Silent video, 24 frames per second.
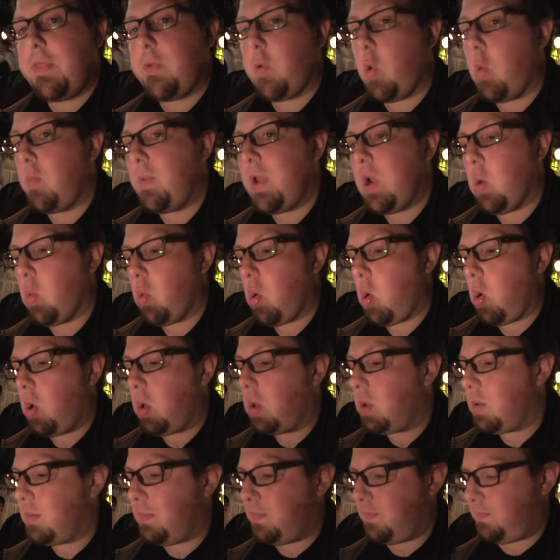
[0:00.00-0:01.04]
throw me a
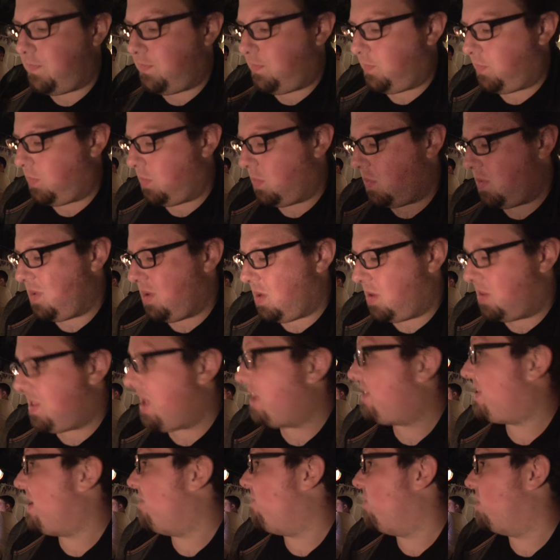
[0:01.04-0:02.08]
roll.
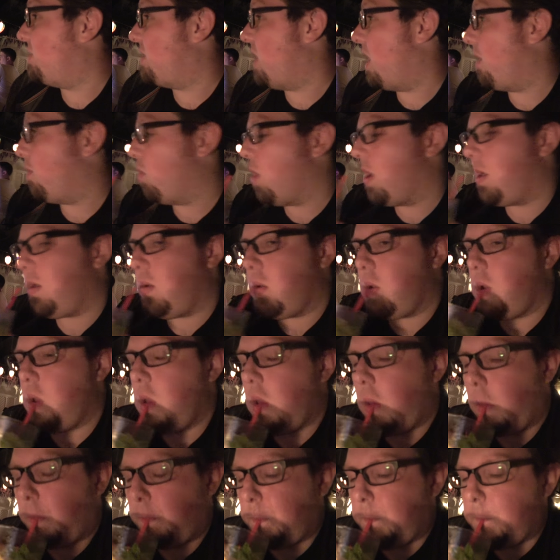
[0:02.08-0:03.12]
That's every time, right? Yes,
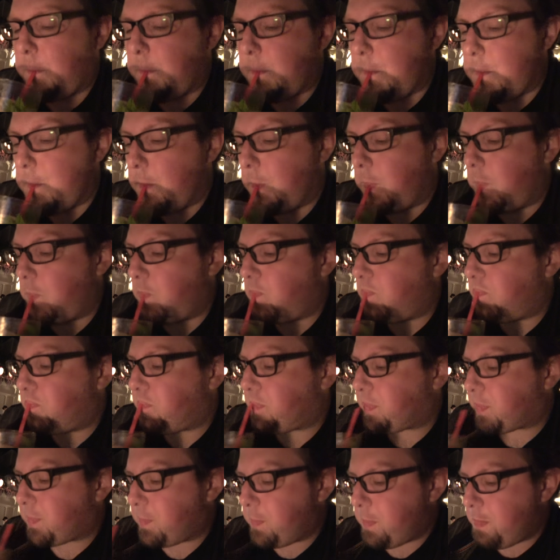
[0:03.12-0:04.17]
every time.
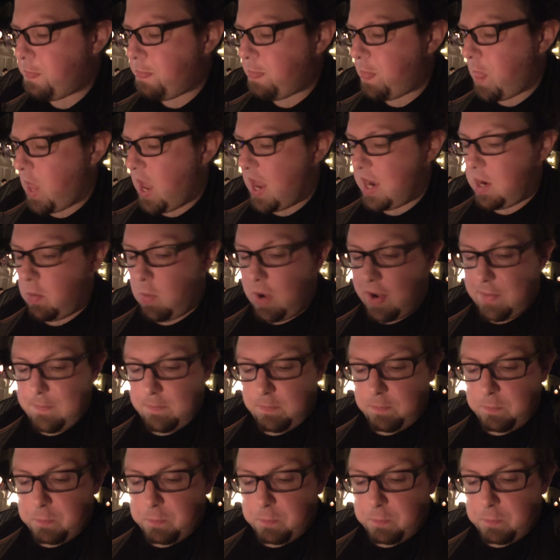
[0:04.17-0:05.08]
Anyway,